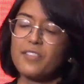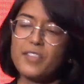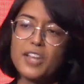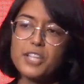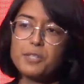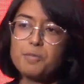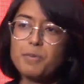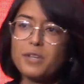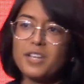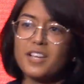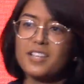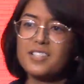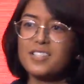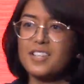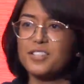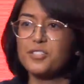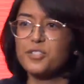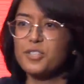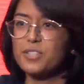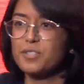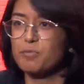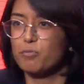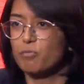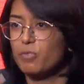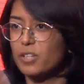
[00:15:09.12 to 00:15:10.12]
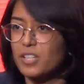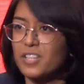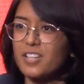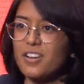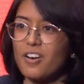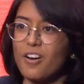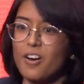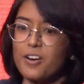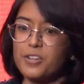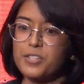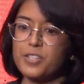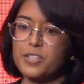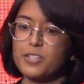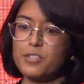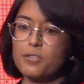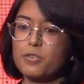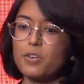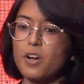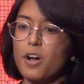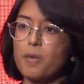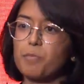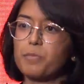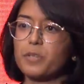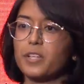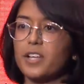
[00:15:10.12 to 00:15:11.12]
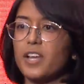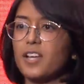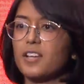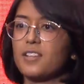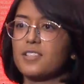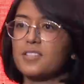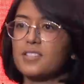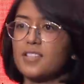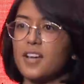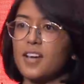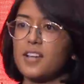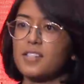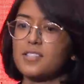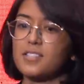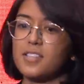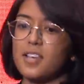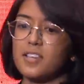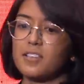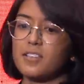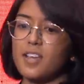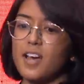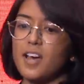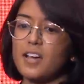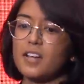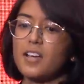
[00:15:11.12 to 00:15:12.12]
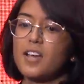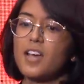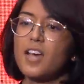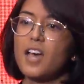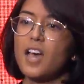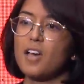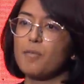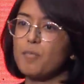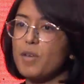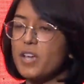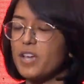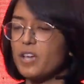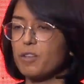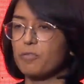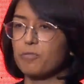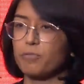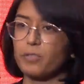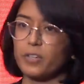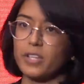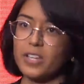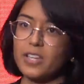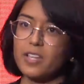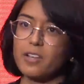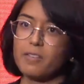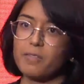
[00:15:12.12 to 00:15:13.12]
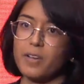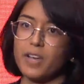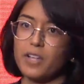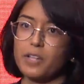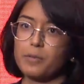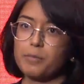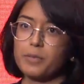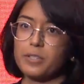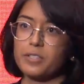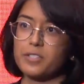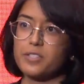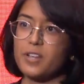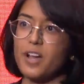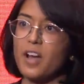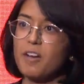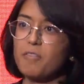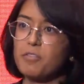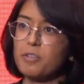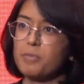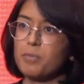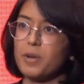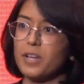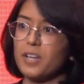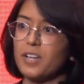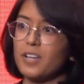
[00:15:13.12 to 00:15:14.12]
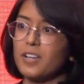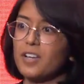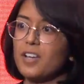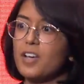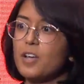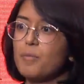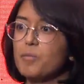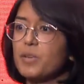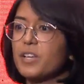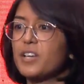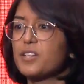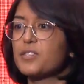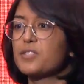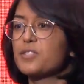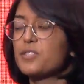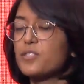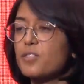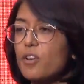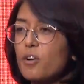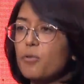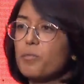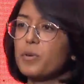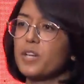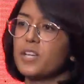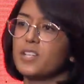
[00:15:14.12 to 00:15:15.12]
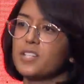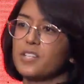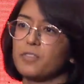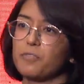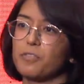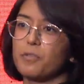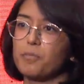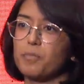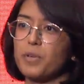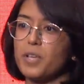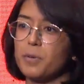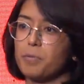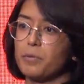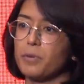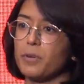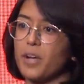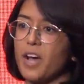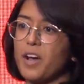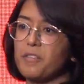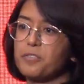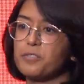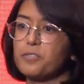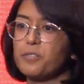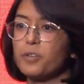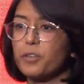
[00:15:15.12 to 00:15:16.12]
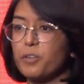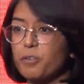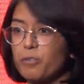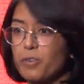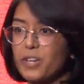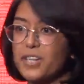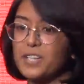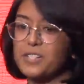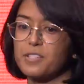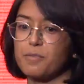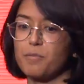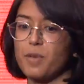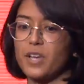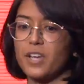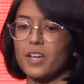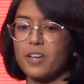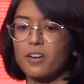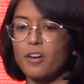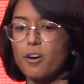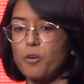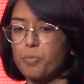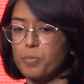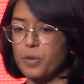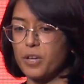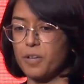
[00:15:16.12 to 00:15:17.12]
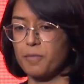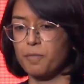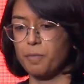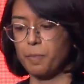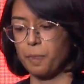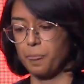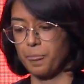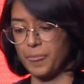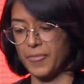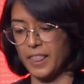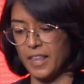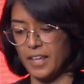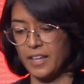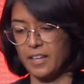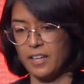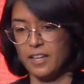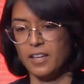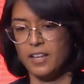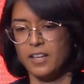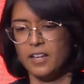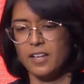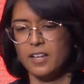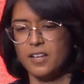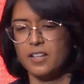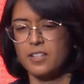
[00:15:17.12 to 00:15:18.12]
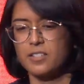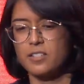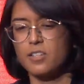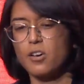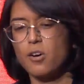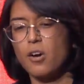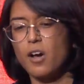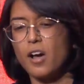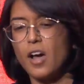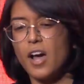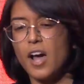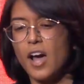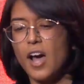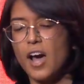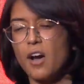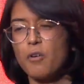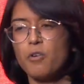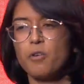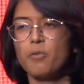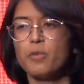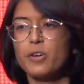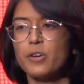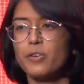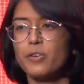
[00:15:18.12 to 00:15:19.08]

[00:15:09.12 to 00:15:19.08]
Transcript: And that's because it's just really hard to do complicated science like that and make it freely available to everybody because so many different people have to agree to make it open. So how are we